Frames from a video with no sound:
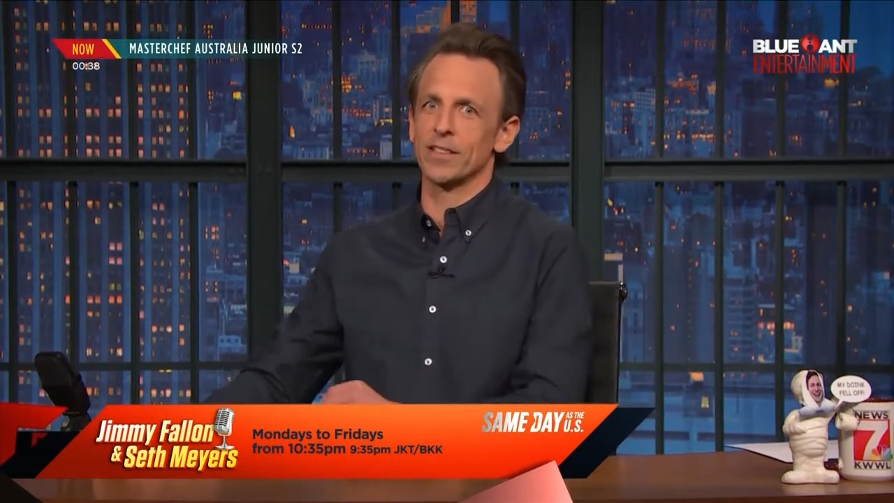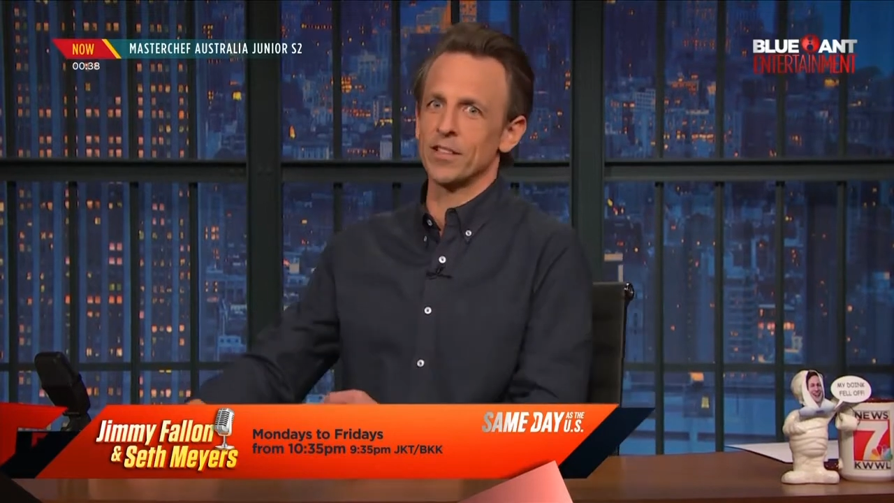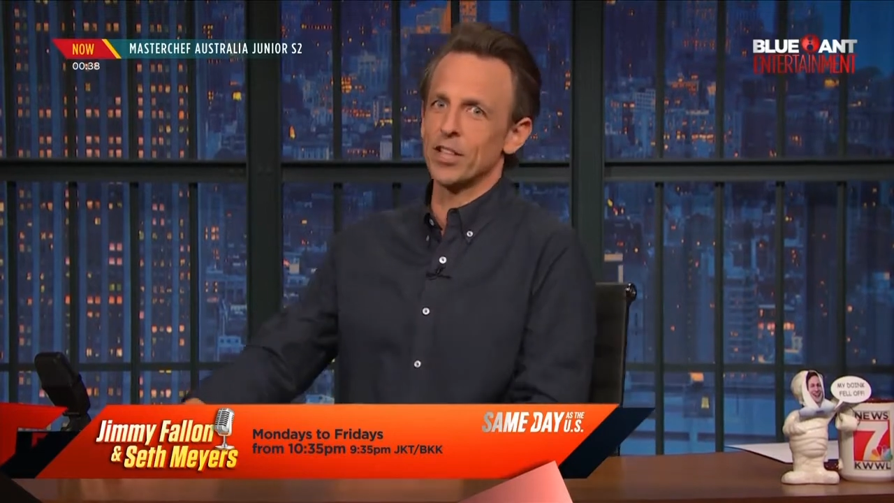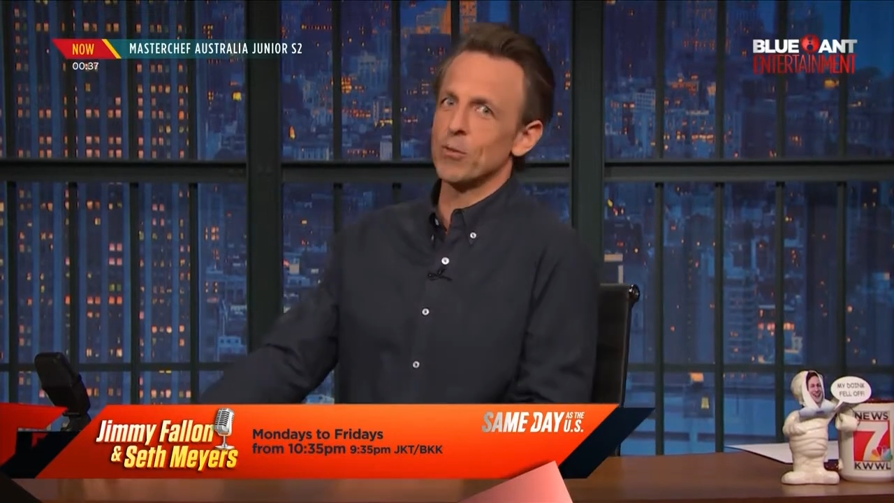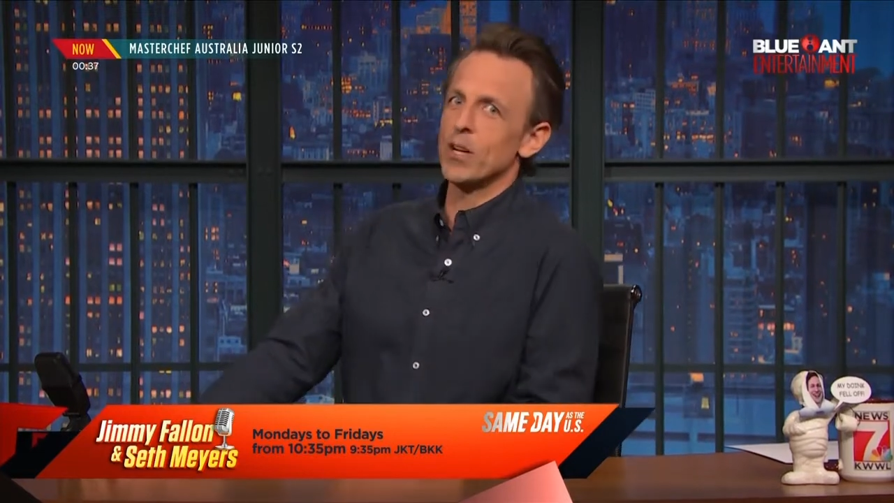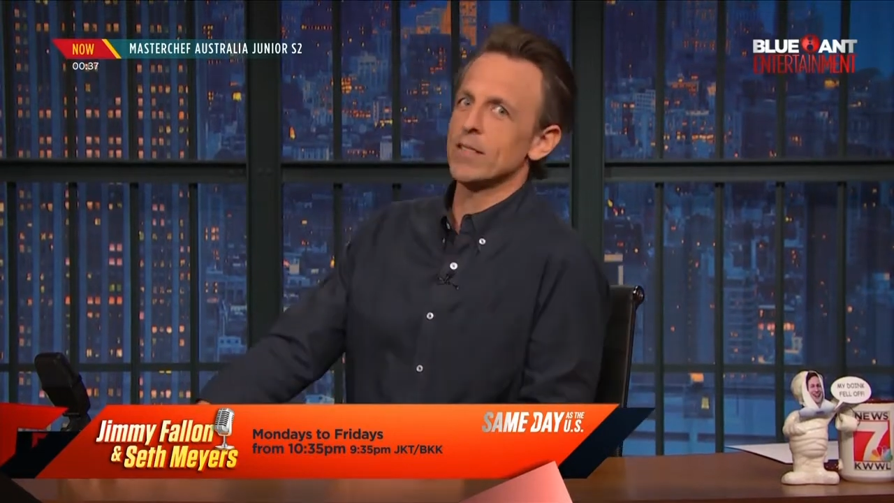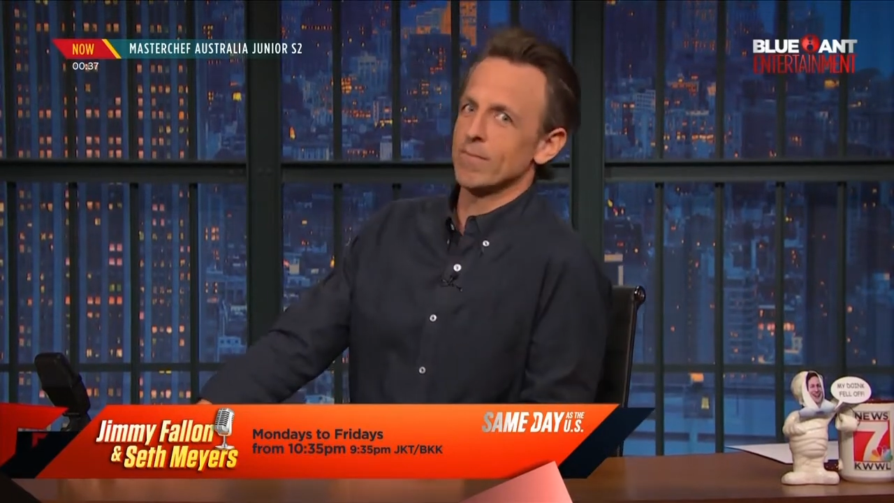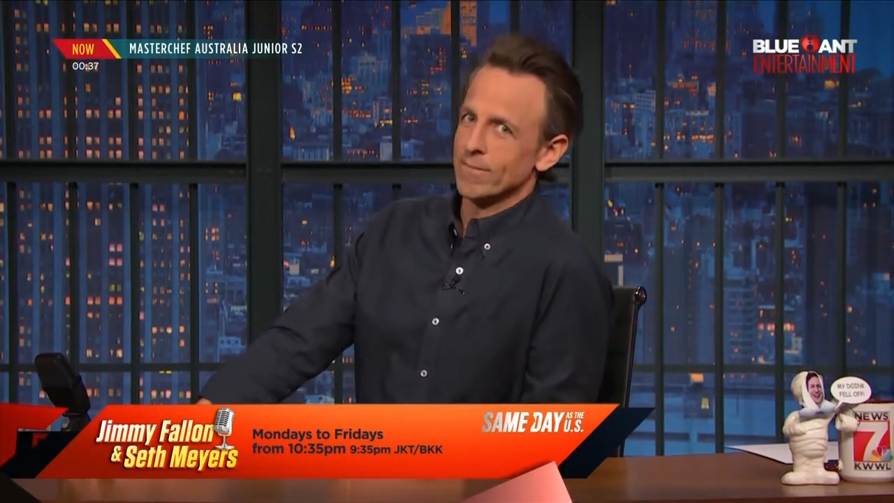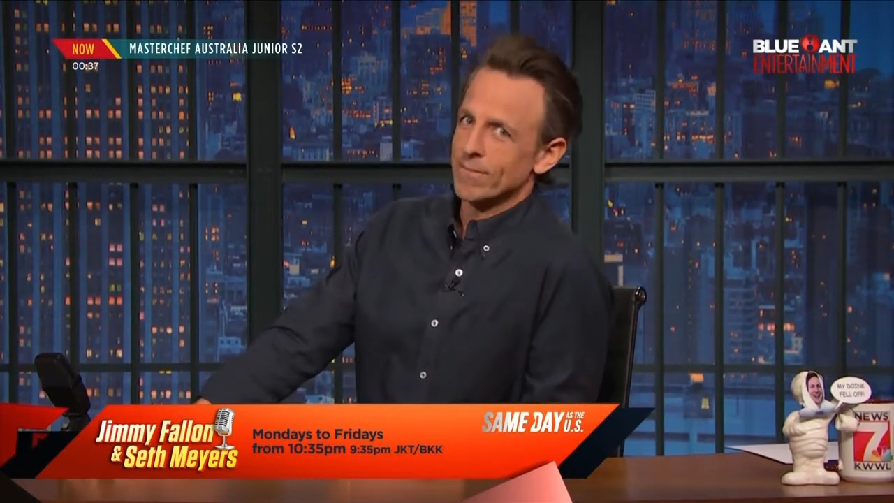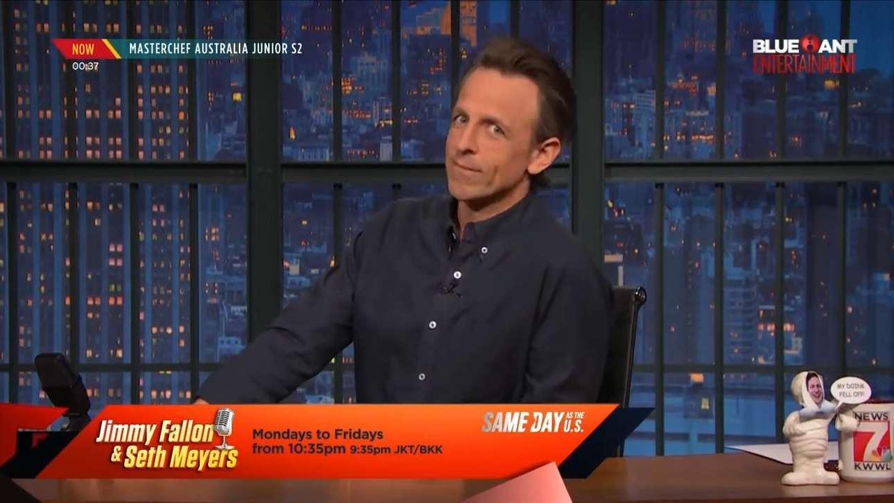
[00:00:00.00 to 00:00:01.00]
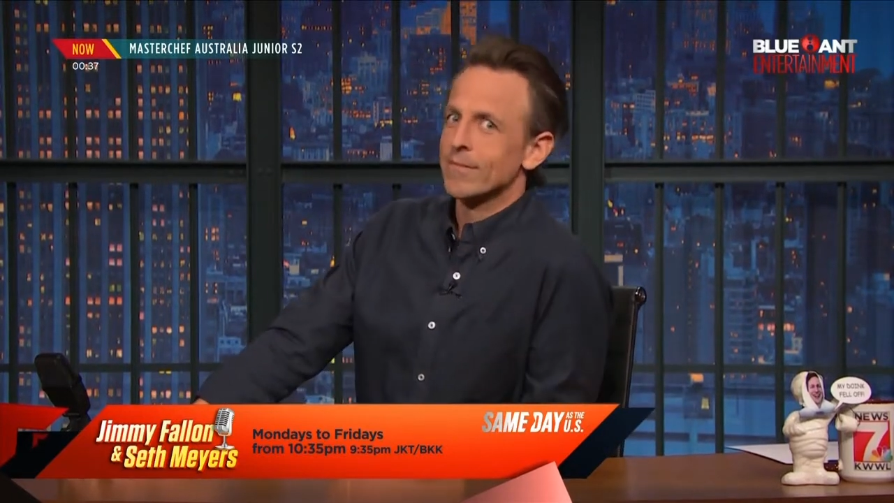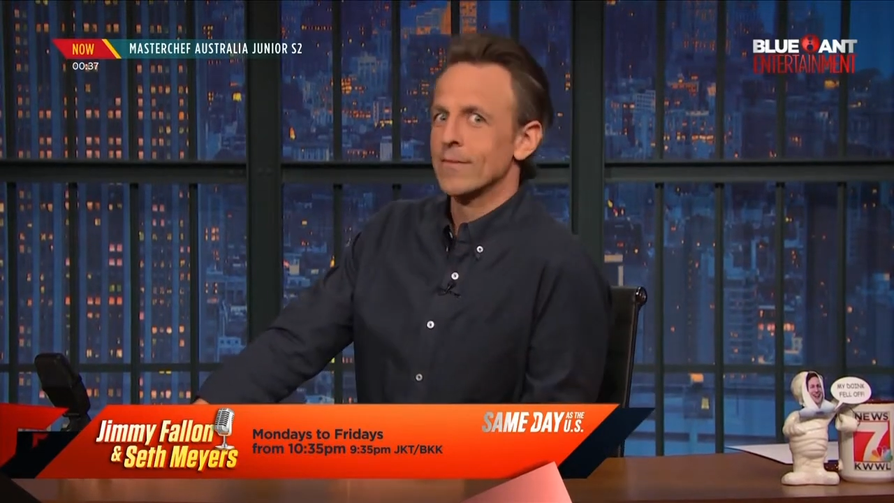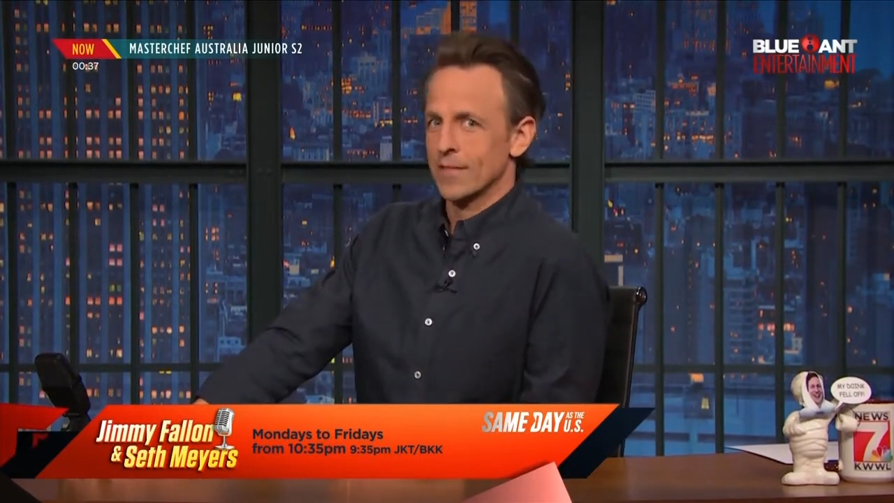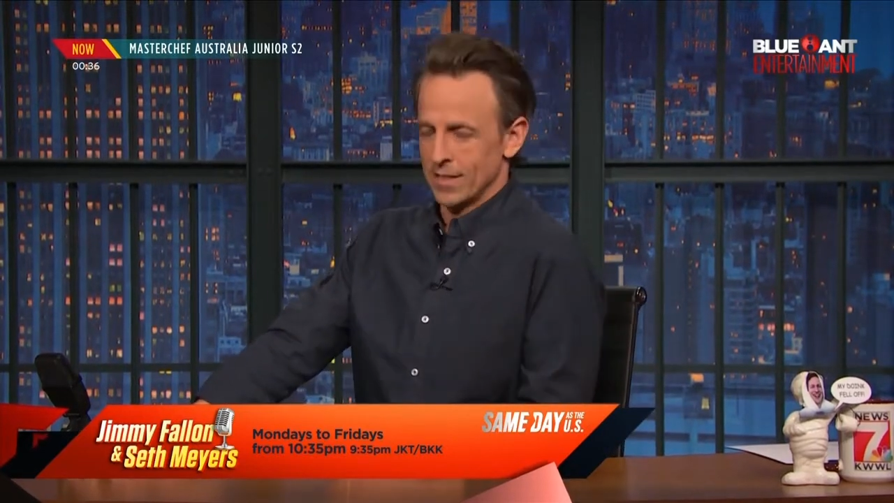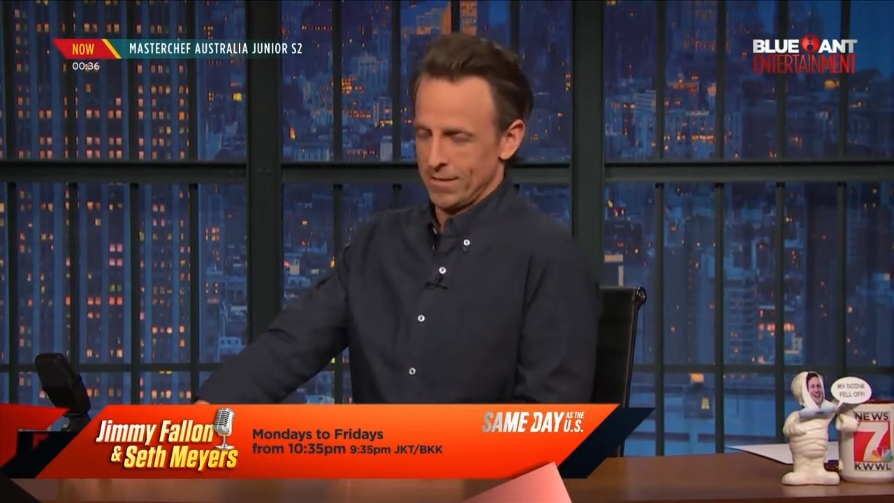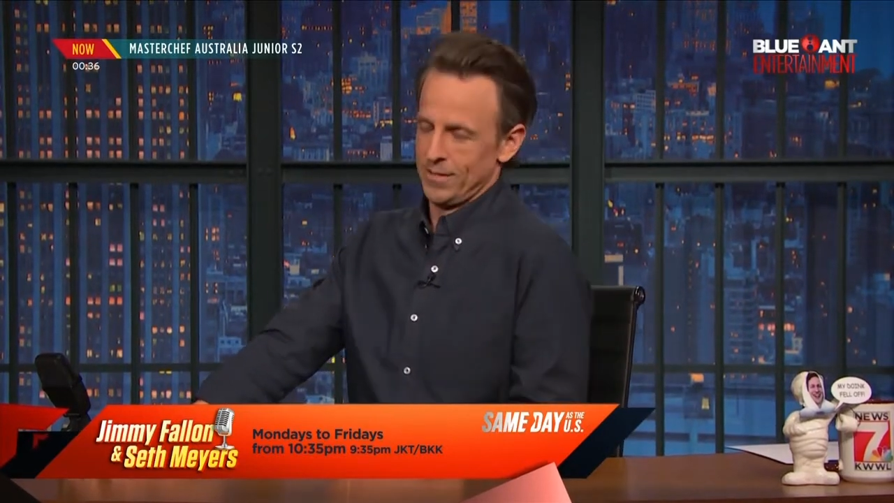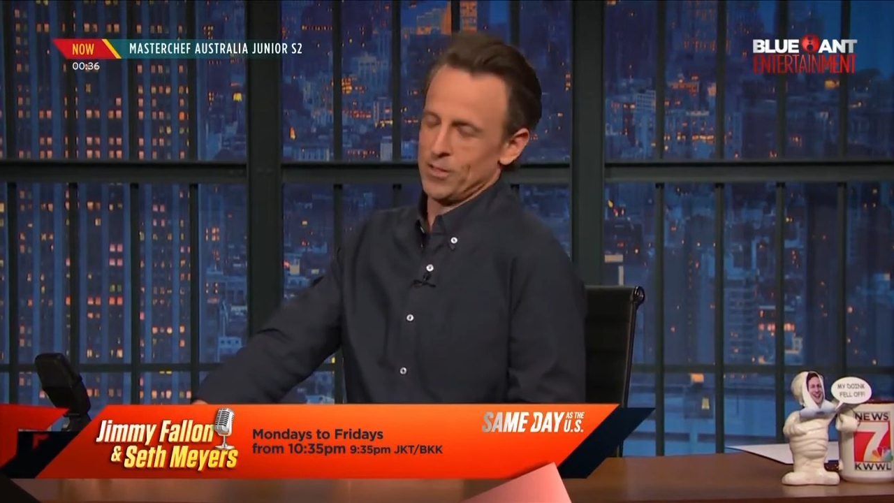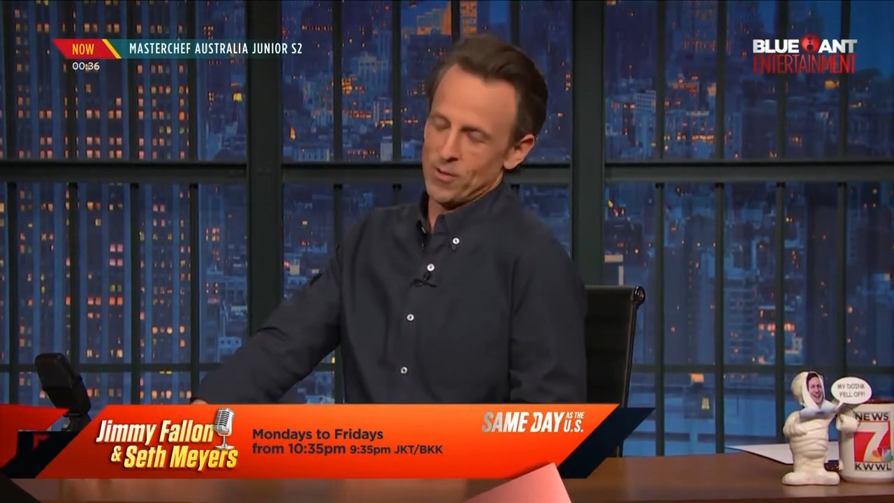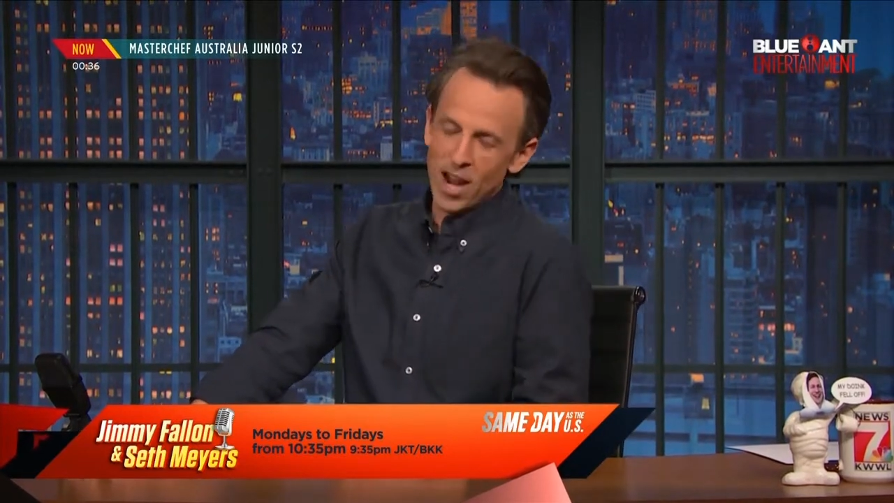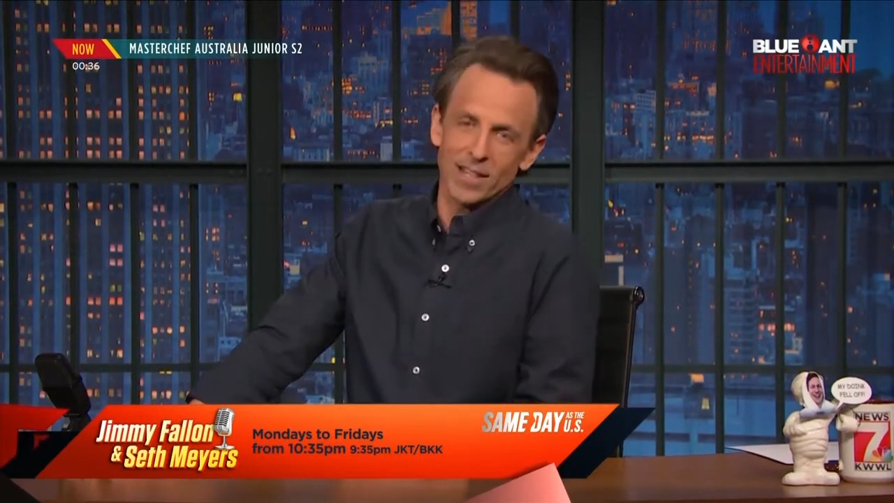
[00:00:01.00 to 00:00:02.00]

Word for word: And you know what? Right.